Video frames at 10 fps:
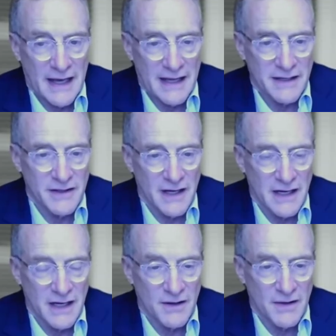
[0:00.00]
and
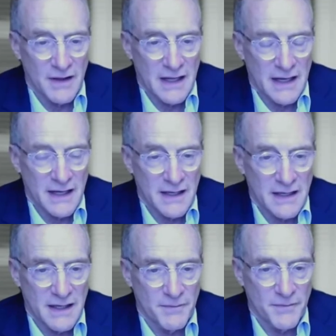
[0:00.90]

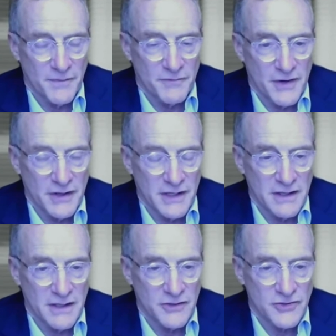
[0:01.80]
I'm
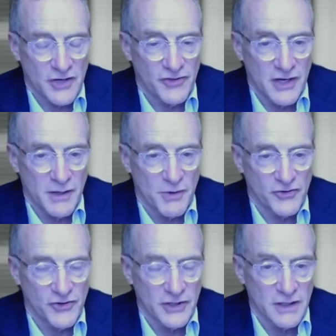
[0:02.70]
very interested in
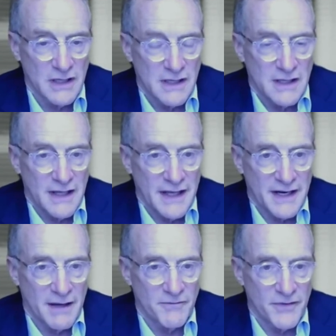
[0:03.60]
Brazil,
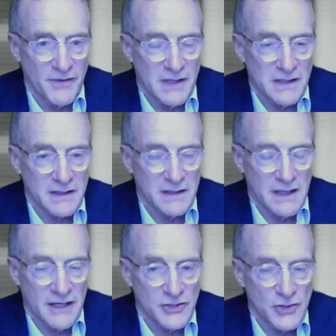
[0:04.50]
and
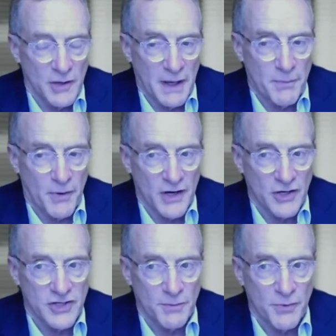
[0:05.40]
I enjoy my
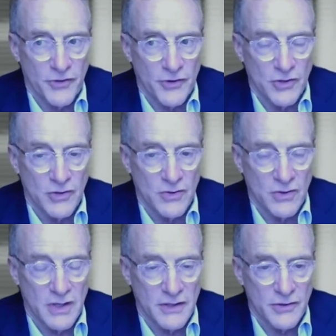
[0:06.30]
partnership with
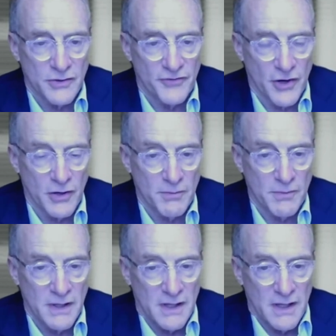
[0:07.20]
you and your
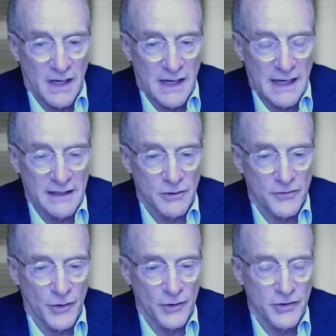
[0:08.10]
firm. I
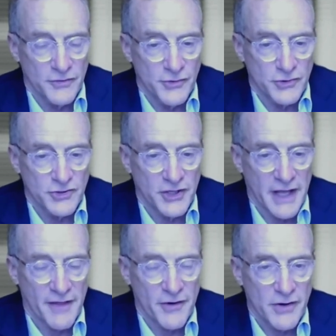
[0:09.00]
look forward to the future
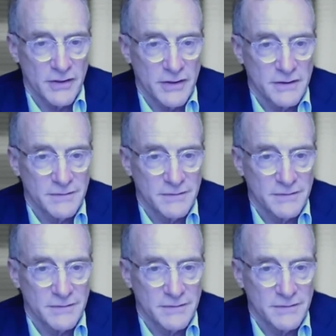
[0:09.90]
together.